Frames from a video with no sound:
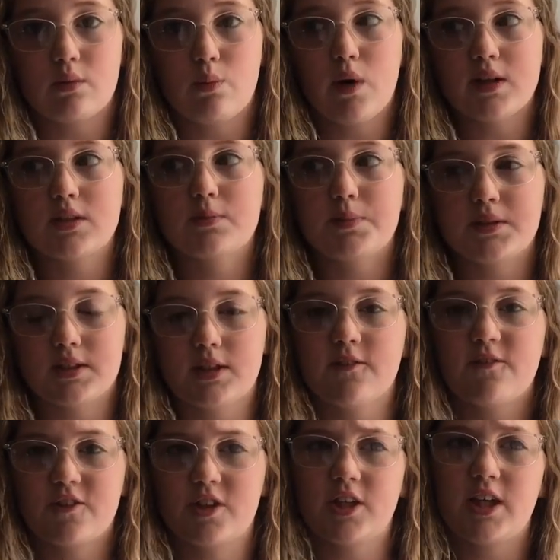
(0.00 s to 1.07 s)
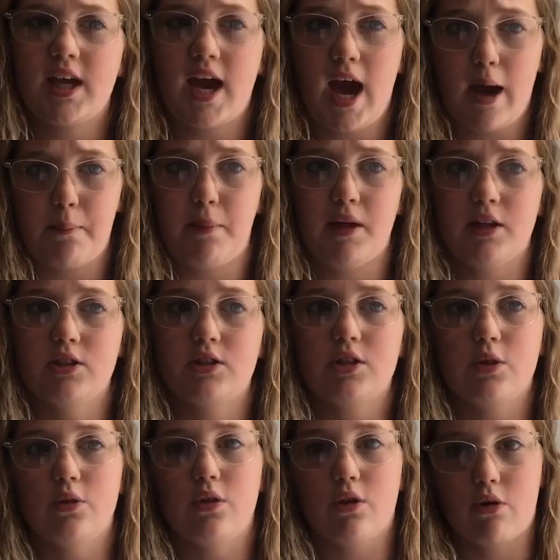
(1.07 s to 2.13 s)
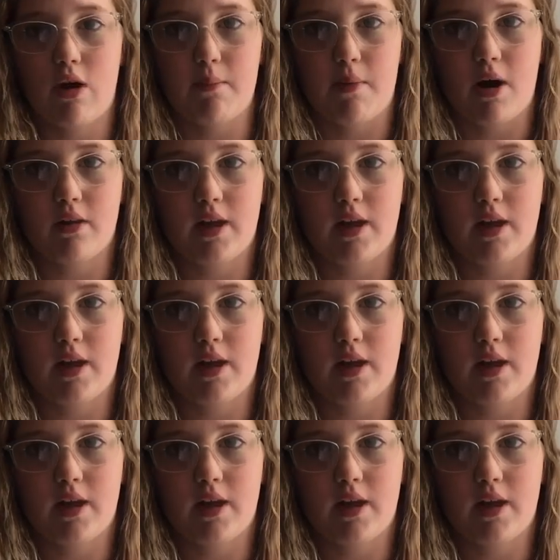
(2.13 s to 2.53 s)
what specifically happened to the grandma?